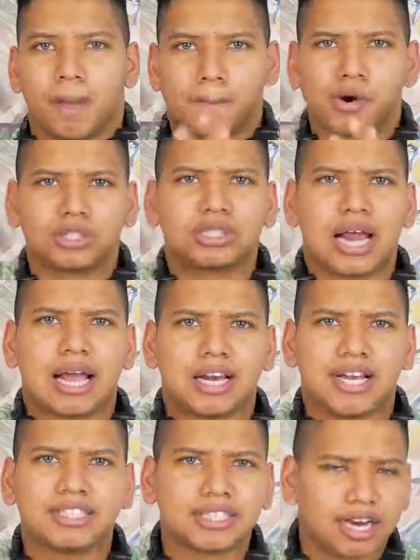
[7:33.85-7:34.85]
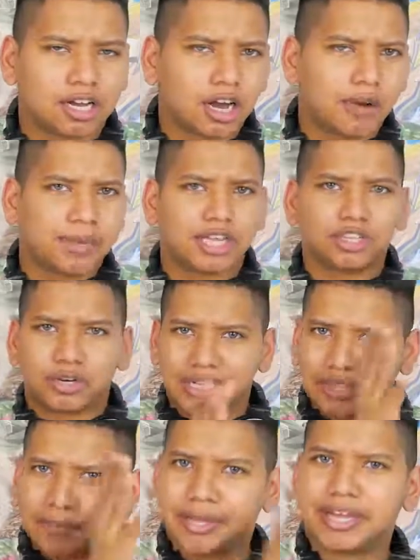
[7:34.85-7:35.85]
Most likely he's gonna come either
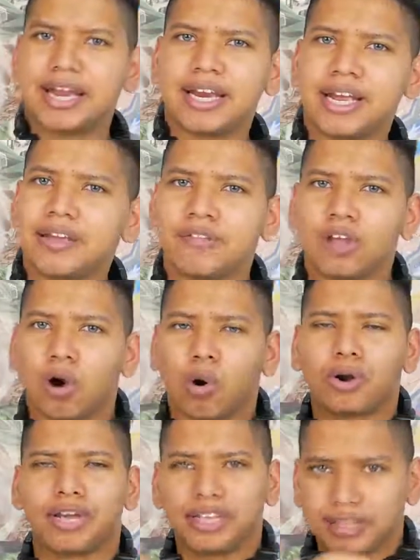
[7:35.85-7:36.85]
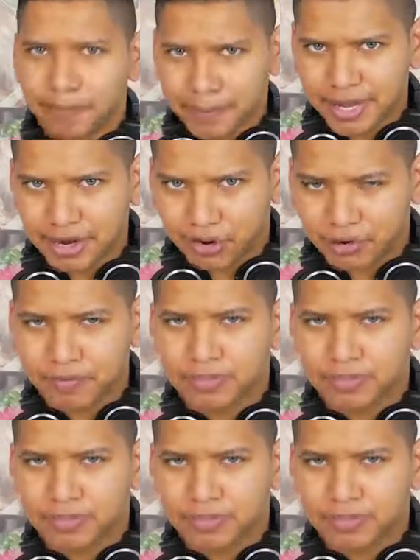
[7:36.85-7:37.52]
in the beginning or in the middle.